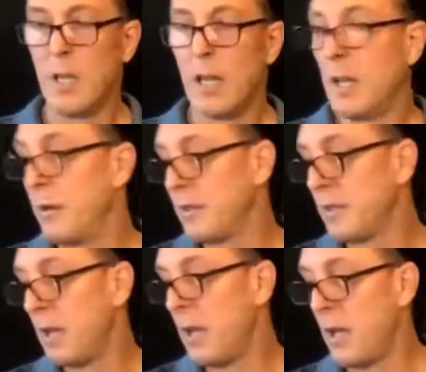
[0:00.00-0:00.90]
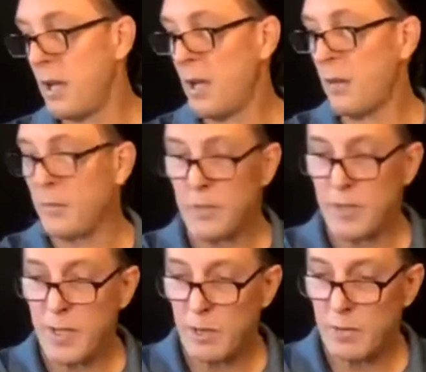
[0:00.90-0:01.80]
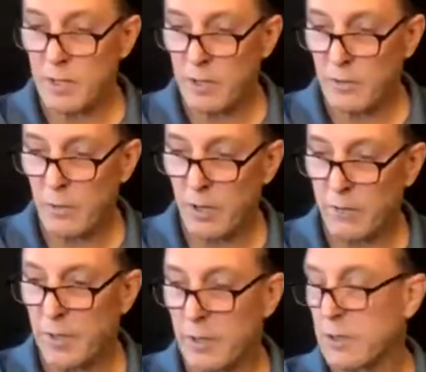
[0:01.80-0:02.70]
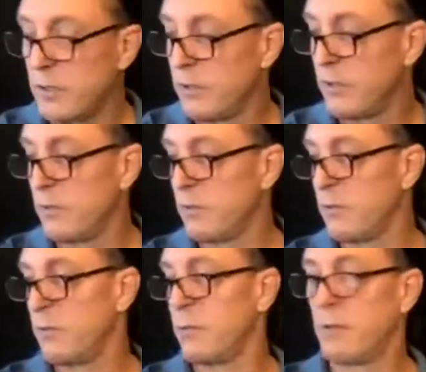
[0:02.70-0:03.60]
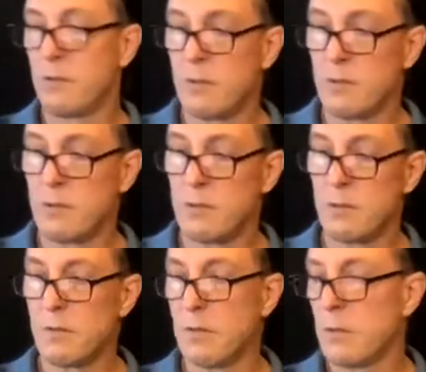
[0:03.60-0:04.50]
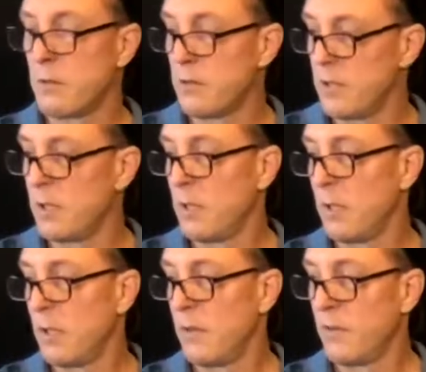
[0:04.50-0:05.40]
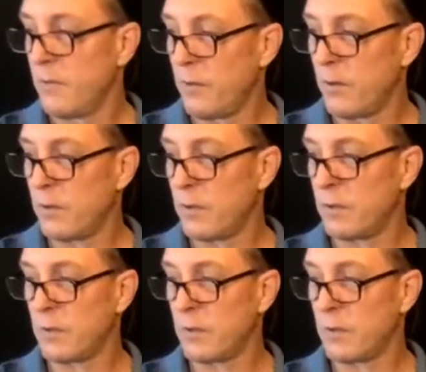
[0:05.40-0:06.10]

Anyways, let me do that with the 12 there. 2, 3, 4.